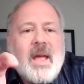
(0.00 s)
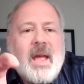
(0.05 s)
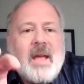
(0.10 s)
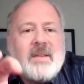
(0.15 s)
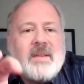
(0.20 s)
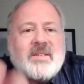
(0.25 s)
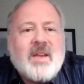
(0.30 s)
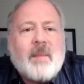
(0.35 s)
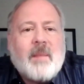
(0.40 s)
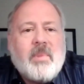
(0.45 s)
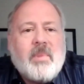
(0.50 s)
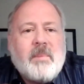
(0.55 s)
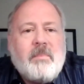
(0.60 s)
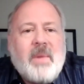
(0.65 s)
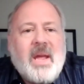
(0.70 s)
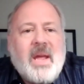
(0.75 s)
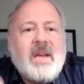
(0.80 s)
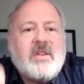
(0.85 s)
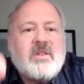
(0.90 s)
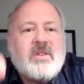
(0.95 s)
a separate
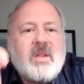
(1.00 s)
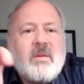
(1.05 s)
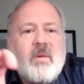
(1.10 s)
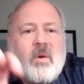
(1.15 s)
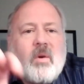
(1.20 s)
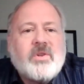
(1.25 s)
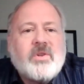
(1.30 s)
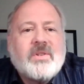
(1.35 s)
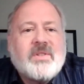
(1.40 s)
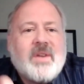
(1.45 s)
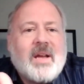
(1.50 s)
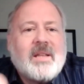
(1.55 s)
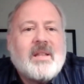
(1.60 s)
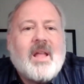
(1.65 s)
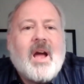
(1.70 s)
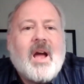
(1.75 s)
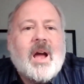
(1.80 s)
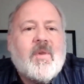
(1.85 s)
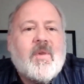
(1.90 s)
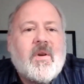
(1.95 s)
page, the Oceanside
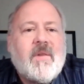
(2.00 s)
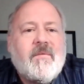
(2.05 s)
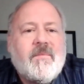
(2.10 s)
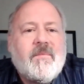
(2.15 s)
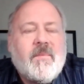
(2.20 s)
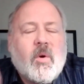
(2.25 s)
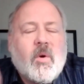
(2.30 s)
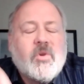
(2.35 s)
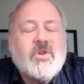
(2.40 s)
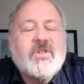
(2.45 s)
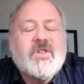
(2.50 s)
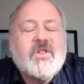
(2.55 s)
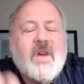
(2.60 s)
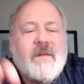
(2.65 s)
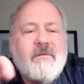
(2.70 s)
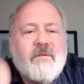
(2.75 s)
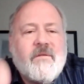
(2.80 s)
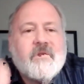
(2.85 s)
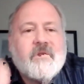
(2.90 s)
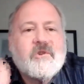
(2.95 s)
Library,
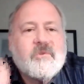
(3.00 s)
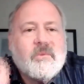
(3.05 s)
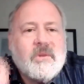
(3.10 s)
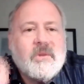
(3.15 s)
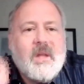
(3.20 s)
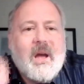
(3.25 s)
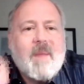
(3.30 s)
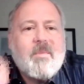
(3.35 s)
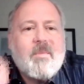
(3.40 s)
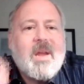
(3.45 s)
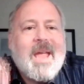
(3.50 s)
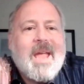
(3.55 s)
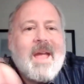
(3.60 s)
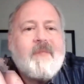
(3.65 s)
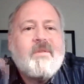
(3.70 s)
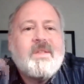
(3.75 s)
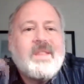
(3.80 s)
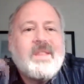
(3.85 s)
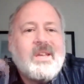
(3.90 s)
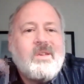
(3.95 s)
Oceanside Virtual Library,
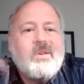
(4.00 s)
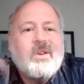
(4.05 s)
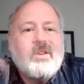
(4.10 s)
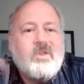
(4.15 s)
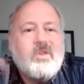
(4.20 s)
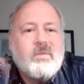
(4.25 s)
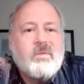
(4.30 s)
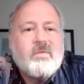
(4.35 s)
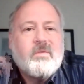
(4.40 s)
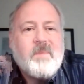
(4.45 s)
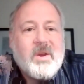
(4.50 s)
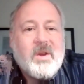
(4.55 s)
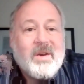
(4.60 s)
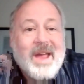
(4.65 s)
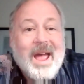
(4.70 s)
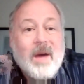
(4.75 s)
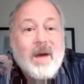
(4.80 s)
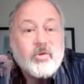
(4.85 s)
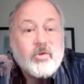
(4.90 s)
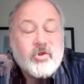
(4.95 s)
everything you can do from your
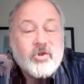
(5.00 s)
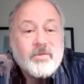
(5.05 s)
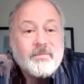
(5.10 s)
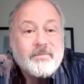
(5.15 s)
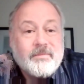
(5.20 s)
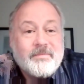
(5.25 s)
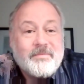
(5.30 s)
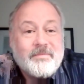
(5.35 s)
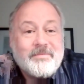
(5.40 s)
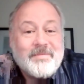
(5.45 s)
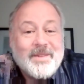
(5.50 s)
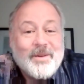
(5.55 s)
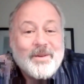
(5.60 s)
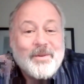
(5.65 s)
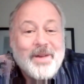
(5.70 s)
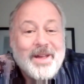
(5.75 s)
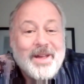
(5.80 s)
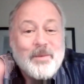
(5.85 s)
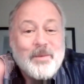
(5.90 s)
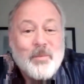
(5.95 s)
couch,
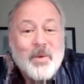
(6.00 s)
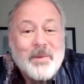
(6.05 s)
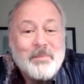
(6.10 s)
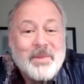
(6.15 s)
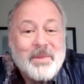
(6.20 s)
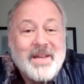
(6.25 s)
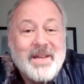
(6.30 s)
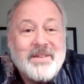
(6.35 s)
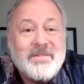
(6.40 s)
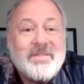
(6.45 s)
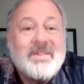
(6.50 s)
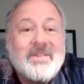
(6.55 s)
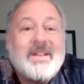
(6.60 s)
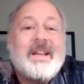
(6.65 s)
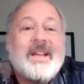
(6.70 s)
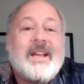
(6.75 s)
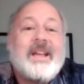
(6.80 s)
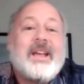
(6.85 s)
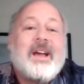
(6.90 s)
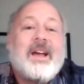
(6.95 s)
okay, in one place.
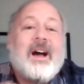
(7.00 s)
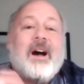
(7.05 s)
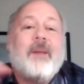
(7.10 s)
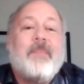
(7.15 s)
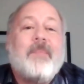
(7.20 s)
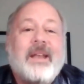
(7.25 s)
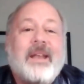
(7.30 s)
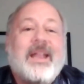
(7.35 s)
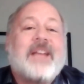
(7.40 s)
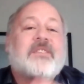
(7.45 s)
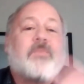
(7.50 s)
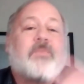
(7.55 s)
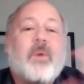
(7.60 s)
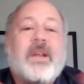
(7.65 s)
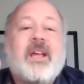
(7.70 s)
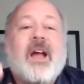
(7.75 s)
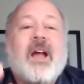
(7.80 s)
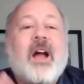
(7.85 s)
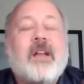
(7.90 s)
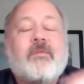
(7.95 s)
Um, and that's what
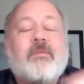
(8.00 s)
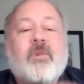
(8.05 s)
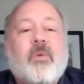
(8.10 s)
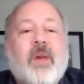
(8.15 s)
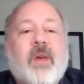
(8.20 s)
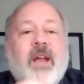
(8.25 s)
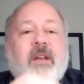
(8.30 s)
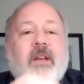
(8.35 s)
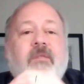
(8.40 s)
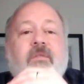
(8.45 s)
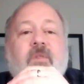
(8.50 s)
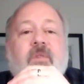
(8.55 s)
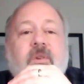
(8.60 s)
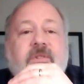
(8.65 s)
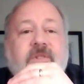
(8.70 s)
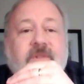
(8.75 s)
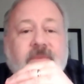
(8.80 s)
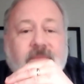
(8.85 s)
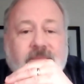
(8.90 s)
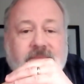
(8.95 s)
he kind of created for
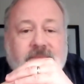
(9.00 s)
us.